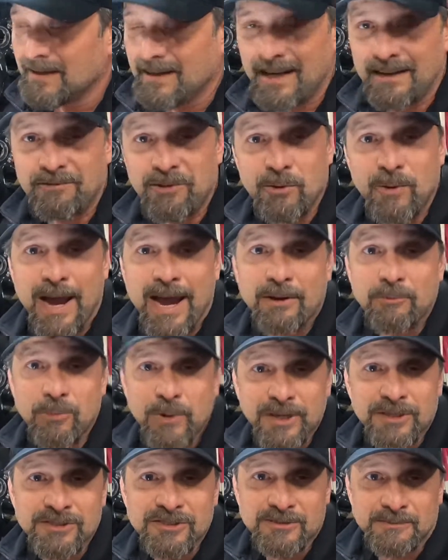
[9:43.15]
If you add
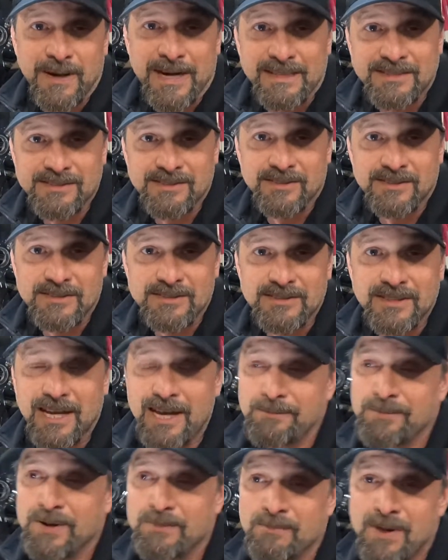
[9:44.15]
wheel spacers,
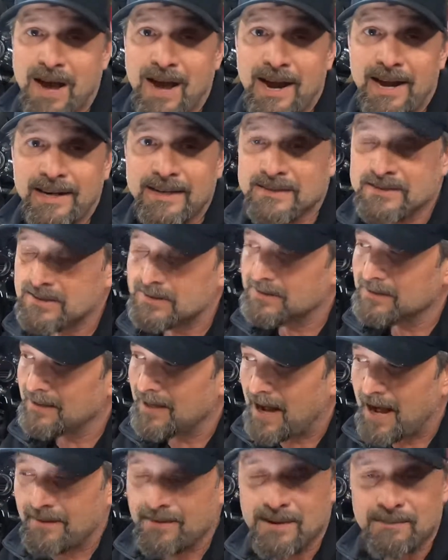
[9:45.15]
keep in mind, it's
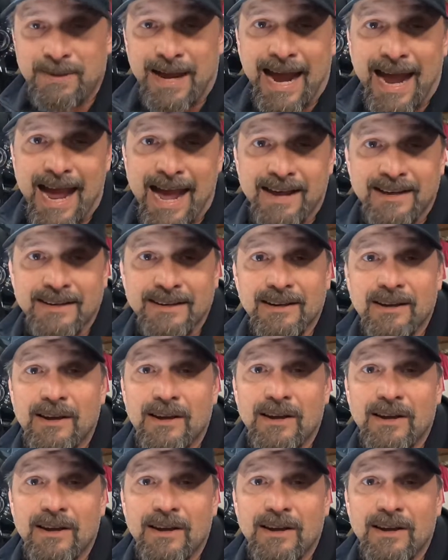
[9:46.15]
on the back,